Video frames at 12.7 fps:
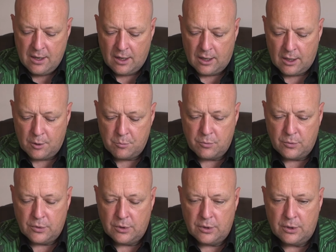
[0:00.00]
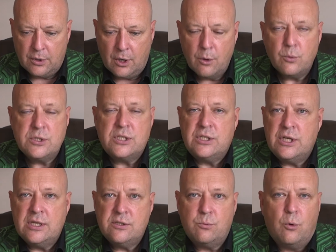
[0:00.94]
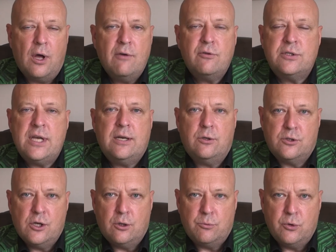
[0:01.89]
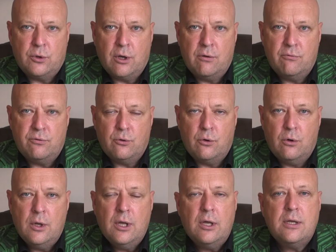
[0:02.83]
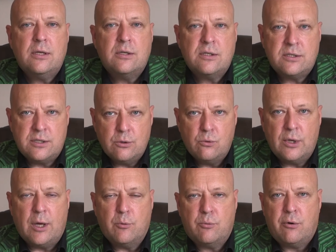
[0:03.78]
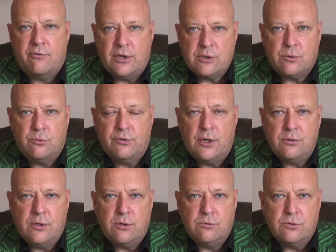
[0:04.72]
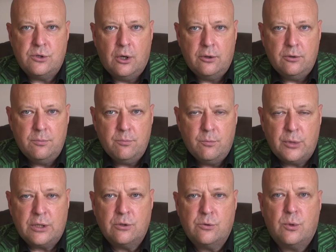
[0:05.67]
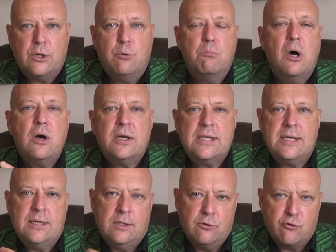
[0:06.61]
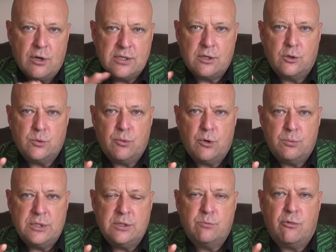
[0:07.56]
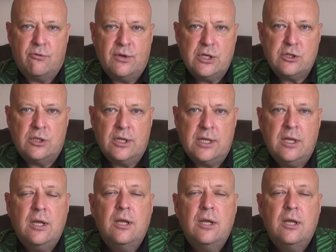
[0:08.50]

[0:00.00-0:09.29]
I would suggest whatever tenant type you're going for, still get professional photos done, because when you market and dress those properties professionally,